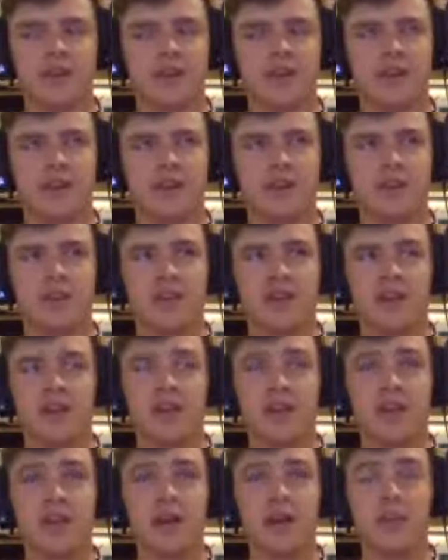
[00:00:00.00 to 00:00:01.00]

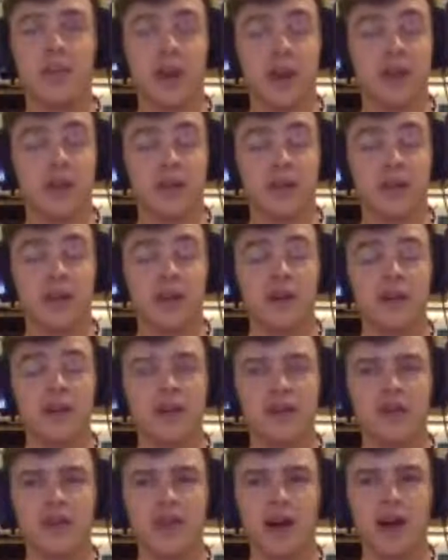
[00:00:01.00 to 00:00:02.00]
this sounds dumb, but I
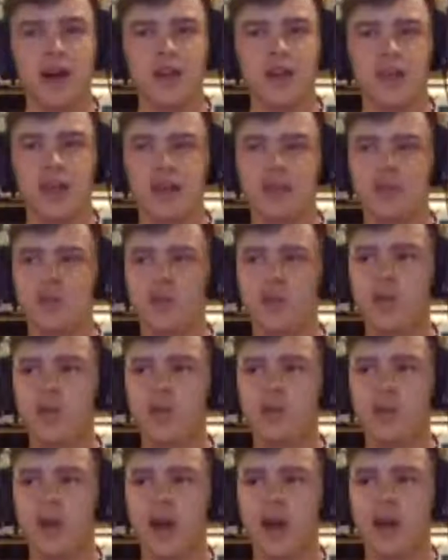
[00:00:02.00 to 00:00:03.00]
literally found
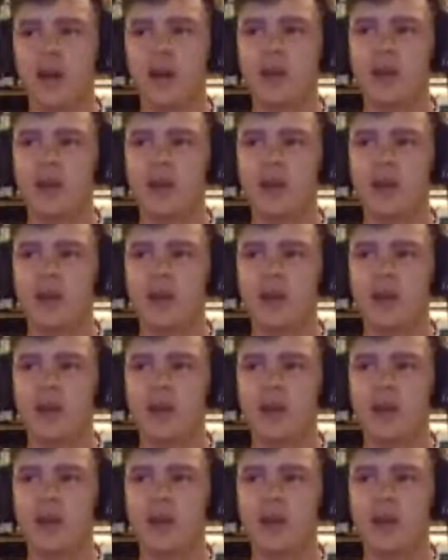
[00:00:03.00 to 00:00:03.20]
sort of